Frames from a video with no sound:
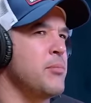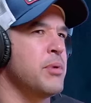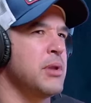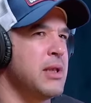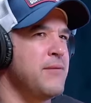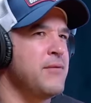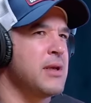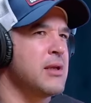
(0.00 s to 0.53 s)

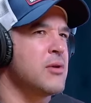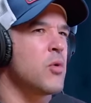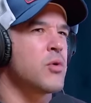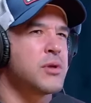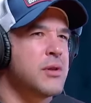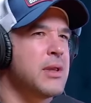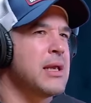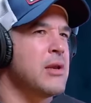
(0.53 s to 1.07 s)
believing it, or
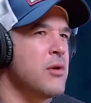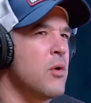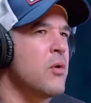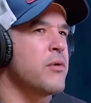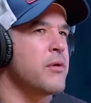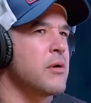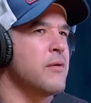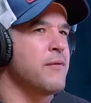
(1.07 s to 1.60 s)
do they
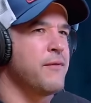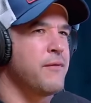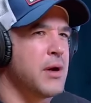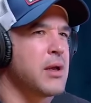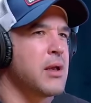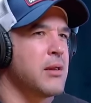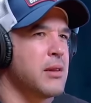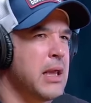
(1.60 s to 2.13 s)
know they're a
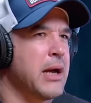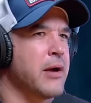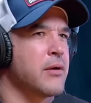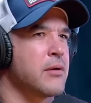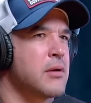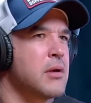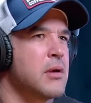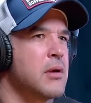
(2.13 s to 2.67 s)
fucking
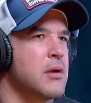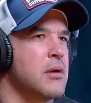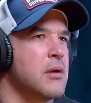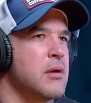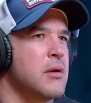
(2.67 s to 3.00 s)
liar? Yeah.